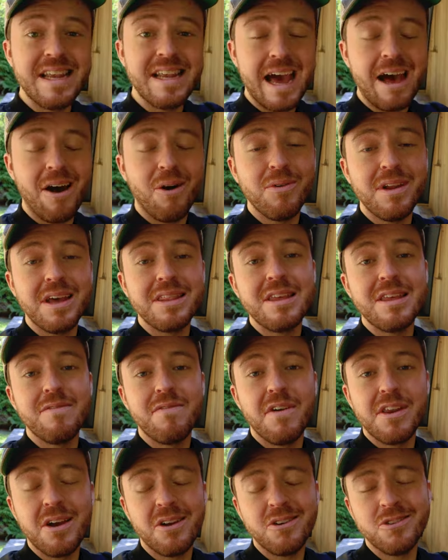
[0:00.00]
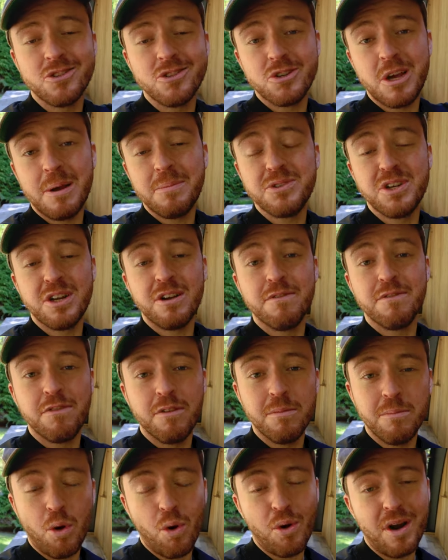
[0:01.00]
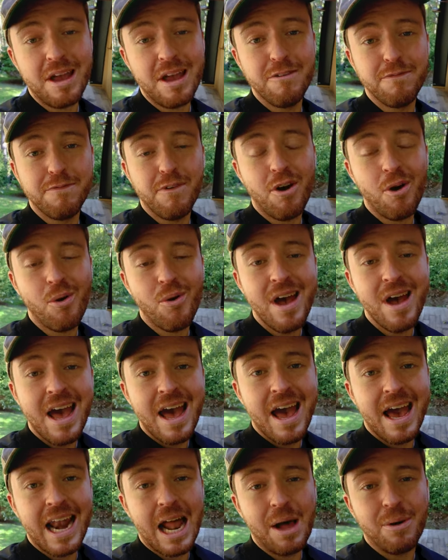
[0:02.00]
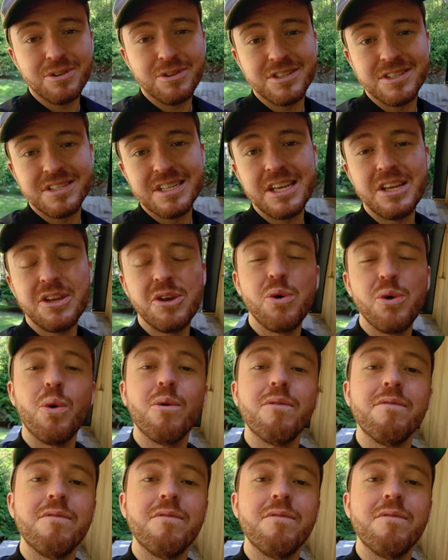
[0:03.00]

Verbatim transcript: down in the video description for more info. And I will see you